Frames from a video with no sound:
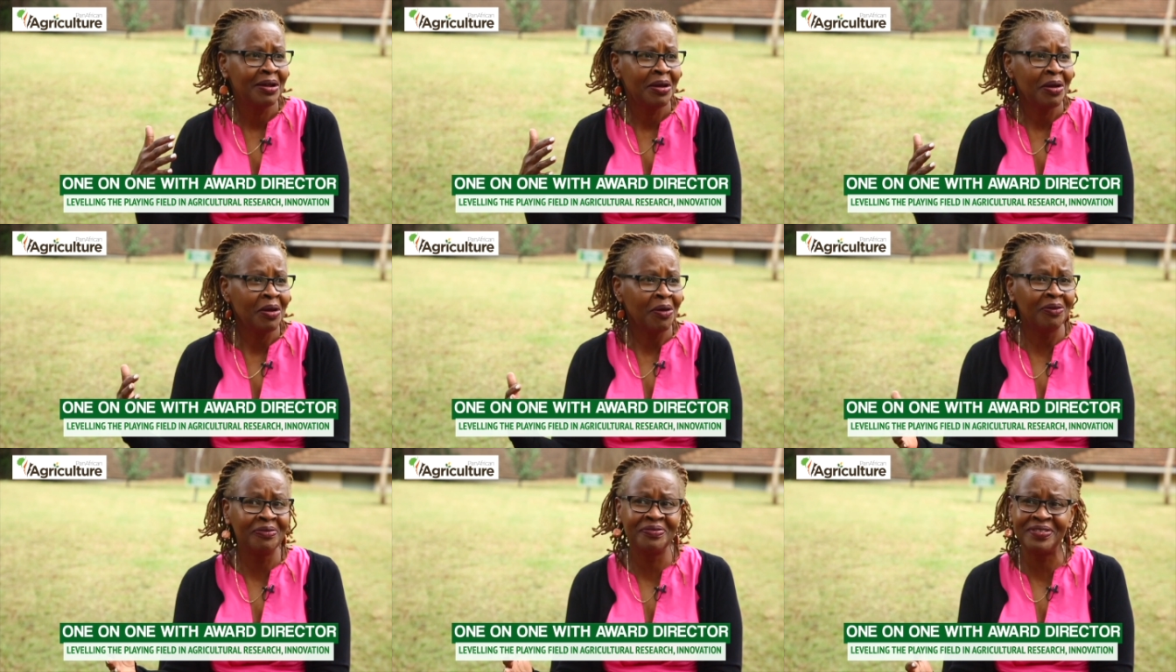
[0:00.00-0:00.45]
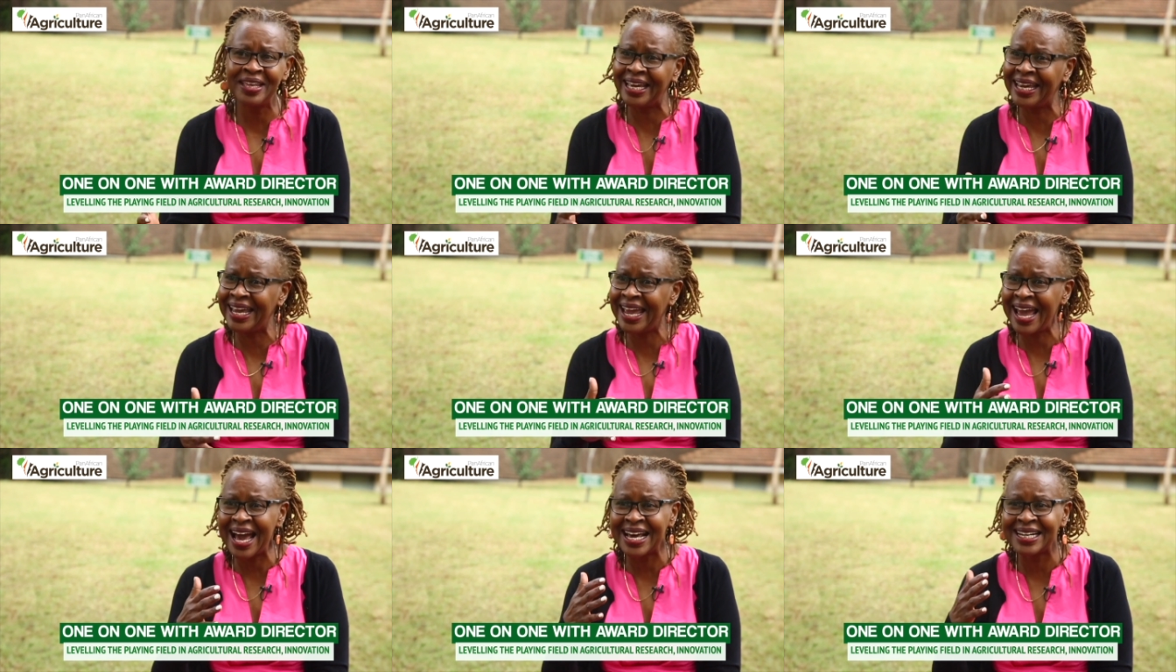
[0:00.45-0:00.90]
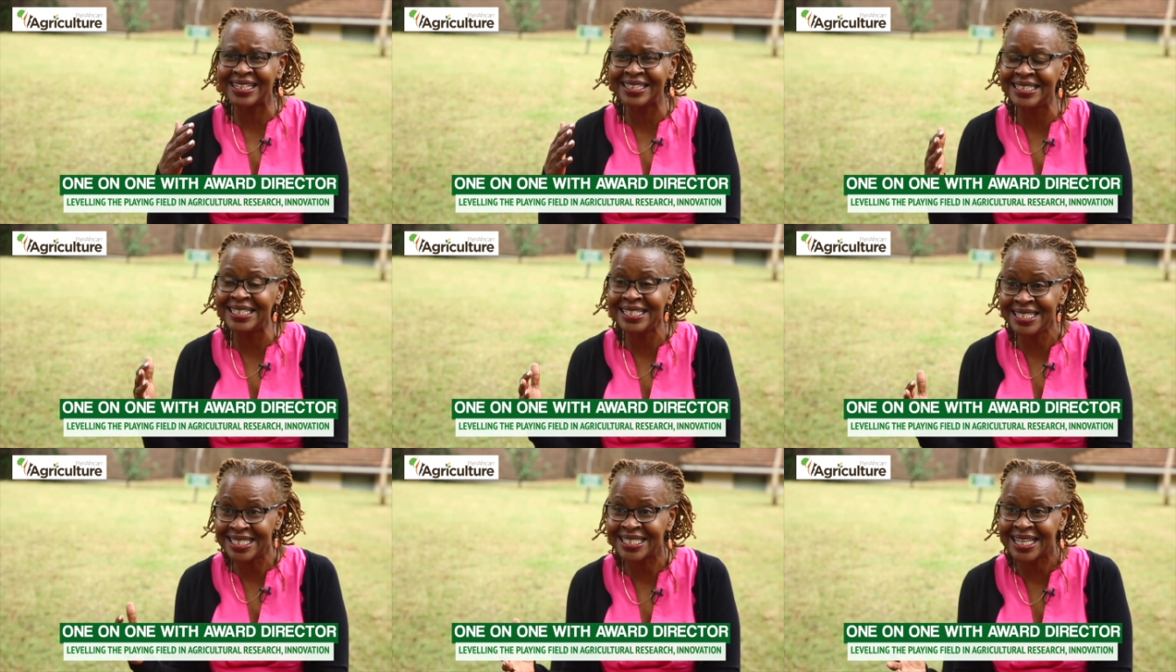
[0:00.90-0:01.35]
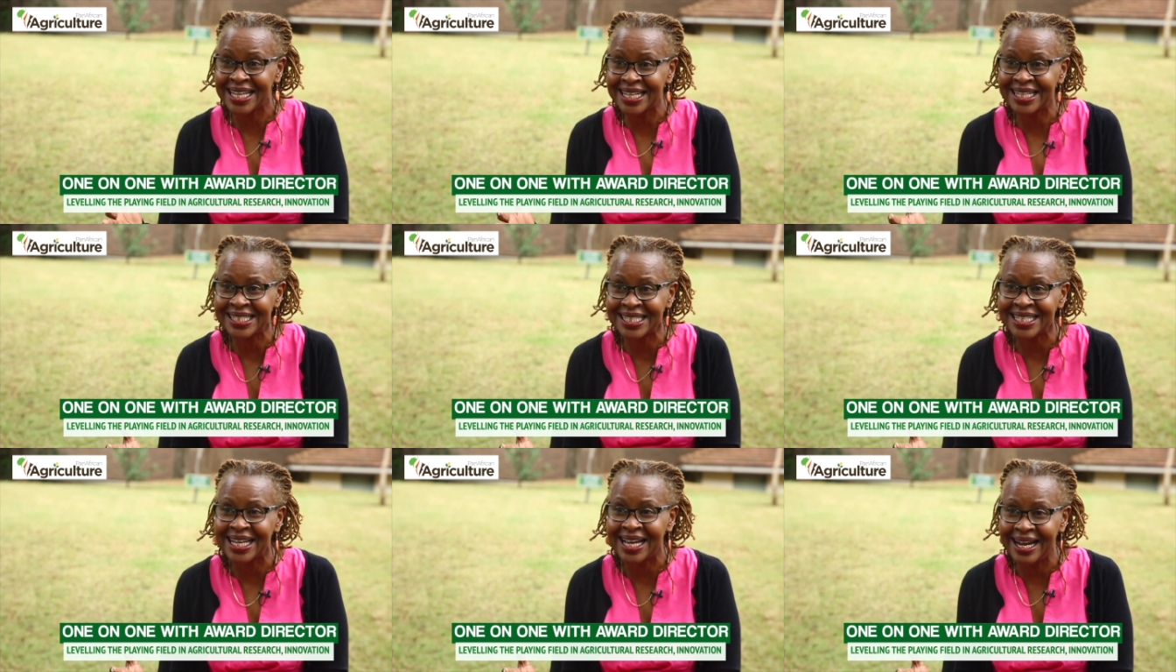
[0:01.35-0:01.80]
of the ARD
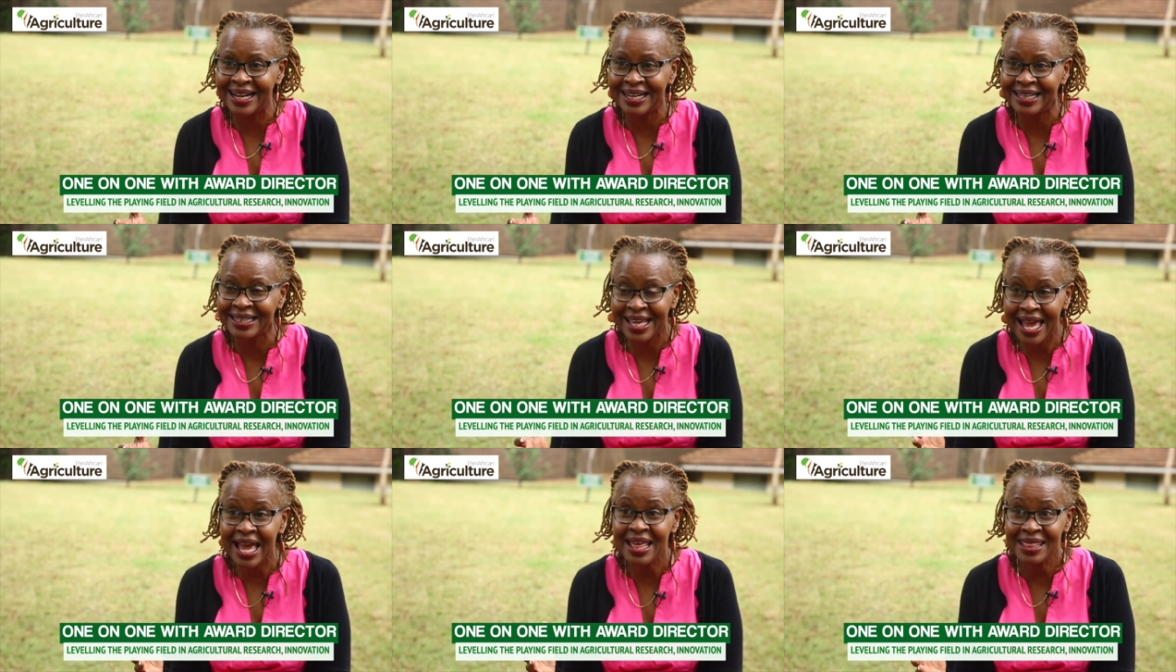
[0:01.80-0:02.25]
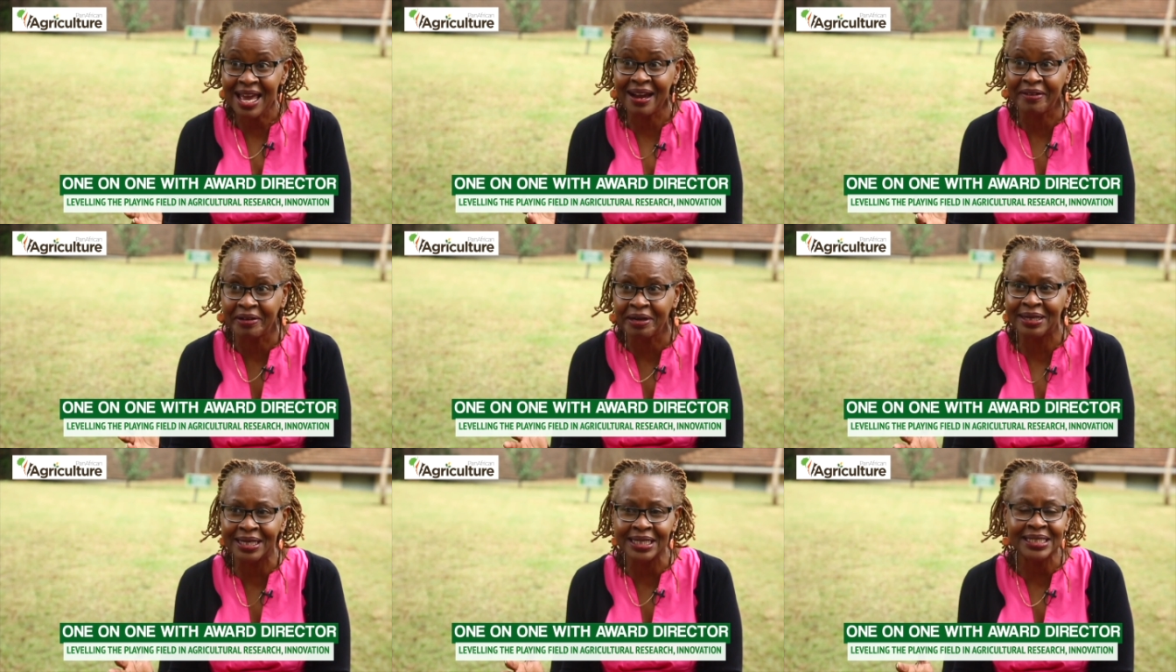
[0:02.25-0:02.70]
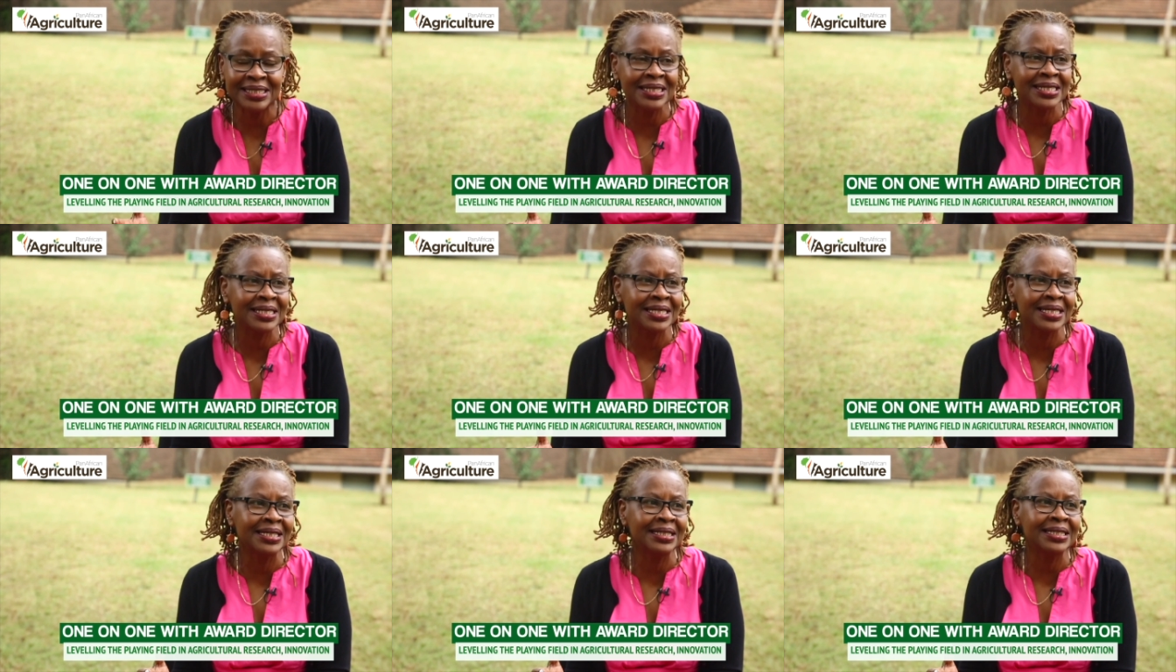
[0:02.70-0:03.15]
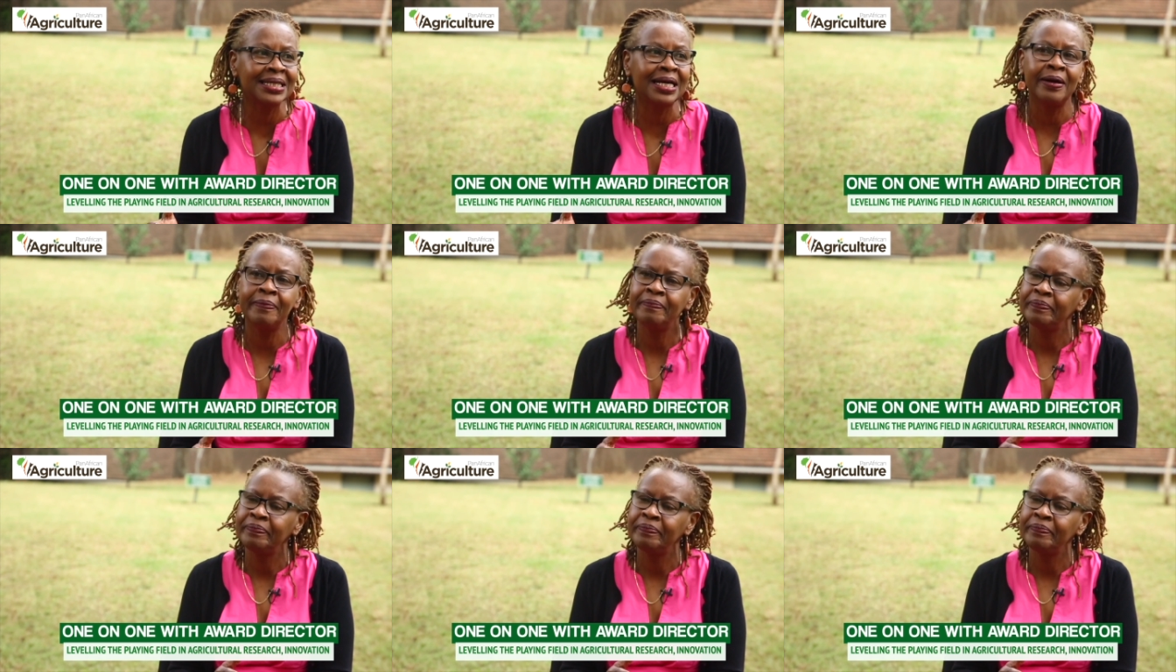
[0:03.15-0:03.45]
sector, the agriculture sector,